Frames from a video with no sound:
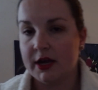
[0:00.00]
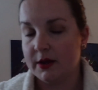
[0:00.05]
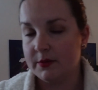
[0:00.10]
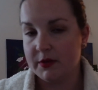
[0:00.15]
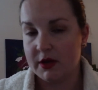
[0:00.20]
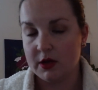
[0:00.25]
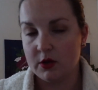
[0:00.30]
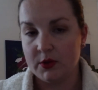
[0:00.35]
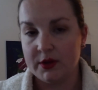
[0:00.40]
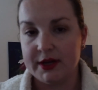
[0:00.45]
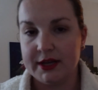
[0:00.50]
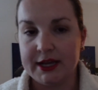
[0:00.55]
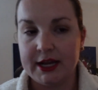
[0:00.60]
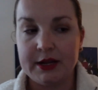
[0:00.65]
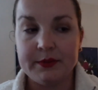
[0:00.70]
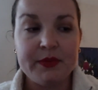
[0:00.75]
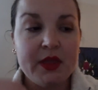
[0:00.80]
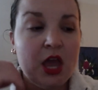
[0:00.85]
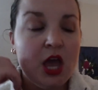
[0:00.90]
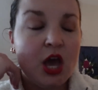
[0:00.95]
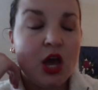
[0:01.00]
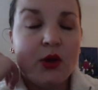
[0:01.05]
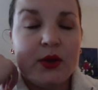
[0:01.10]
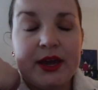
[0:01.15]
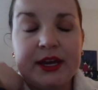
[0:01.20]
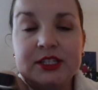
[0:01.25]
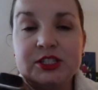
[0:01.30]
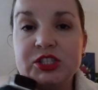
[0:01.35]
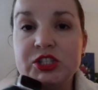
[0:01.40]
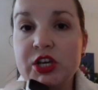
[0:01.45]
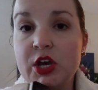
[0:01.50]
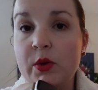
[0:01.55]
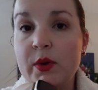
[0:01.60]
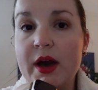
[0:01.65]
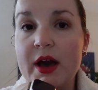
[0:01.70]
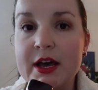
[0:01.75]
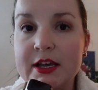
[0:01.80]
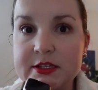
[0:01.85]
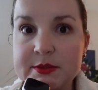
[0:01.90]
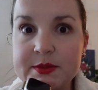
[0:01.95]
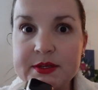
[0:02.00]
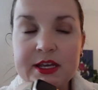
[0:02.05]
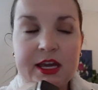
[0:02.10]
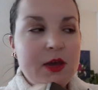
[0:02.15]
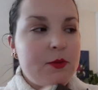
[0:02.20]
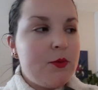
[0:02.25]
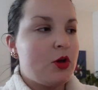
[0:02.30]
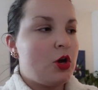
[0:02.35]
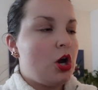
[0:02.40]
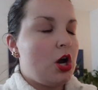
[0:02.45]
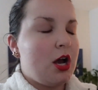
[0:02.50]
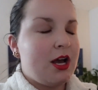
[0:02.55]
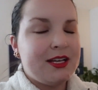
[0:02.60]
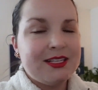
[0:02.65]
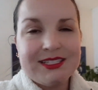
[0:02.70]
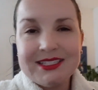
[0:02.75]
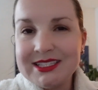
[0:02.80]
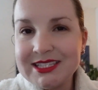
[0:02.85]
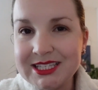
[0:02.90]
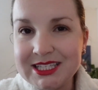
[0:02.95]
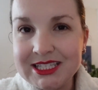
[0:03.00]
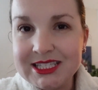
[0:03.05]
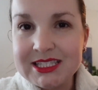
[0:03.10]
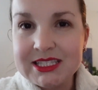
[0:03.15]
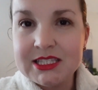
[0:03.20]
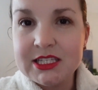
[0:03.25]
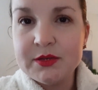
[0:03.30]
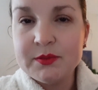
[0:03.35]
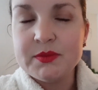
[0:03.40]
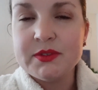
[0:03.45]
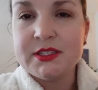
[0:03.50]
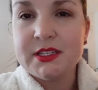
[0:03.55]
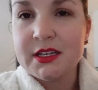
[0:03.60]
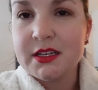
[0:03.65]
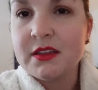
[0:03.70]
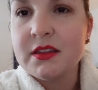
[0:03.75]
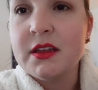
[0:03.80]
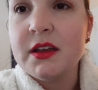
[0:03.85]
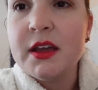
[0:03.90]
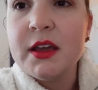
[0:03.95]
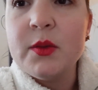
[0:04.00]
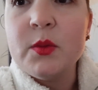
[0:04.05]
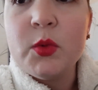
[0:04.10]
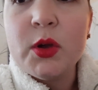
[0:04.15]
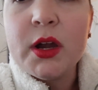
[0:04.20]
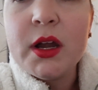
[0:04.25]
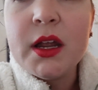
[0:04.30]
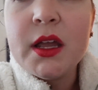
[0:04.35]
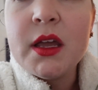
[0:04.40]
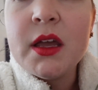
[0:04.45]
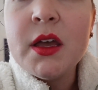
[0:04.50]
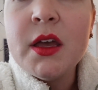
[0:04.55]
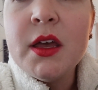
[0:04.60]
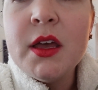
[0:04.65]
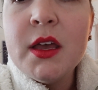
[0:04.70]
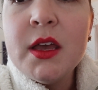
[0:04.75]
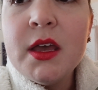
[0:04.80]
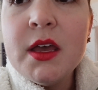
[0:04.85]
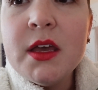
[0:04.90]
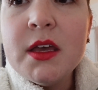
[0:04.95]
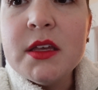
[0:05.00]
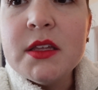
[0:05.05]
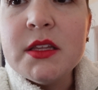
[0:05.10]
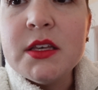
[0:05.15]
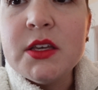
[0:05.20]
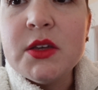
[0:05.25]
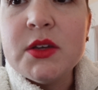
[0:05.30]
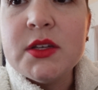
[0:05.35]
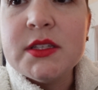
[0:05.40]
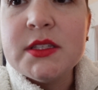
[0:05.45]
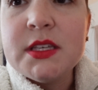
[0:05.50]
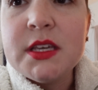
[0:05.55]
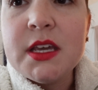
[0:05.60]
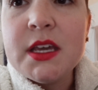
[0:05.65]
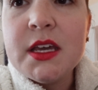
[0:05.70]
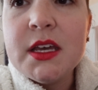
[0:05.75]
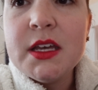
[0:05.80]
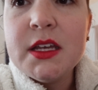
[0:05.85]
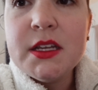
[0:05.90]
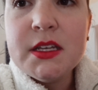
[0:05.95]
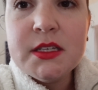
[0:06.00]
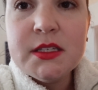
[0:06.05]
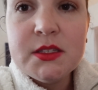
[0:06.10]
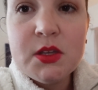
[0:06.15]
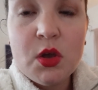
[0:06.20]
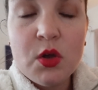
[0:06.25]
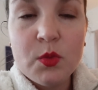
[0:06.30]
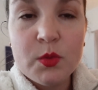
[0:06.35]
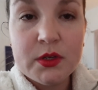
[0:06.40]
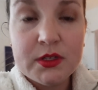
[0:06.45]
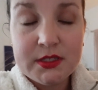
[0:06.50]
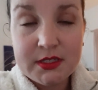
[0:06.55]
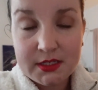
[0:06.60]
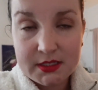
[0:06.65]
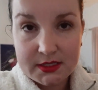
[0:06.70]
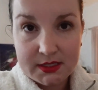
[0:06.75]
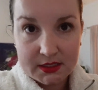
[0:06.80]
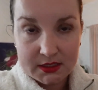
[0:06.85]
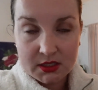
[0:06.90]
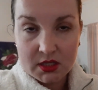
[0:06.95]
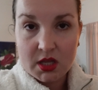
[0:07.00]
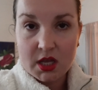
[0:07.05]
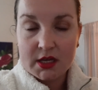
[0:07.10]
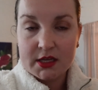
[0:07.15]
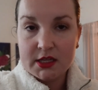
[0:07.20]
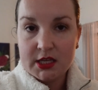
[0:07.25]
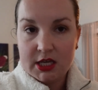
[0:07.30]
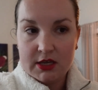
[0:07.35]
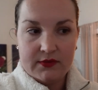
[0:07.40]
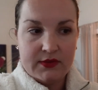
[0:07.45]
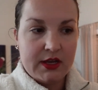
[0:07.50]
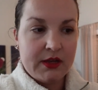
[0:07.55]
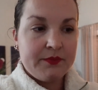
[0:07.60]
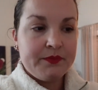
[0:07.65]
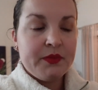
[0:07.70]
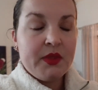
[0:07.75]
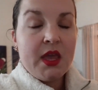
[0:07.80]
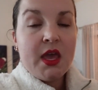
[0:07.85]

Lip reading: I'm not going to get it. Okay, so husband came across this lipstick that I am wearing that you can see. It is almost 6 o'clock in the evening.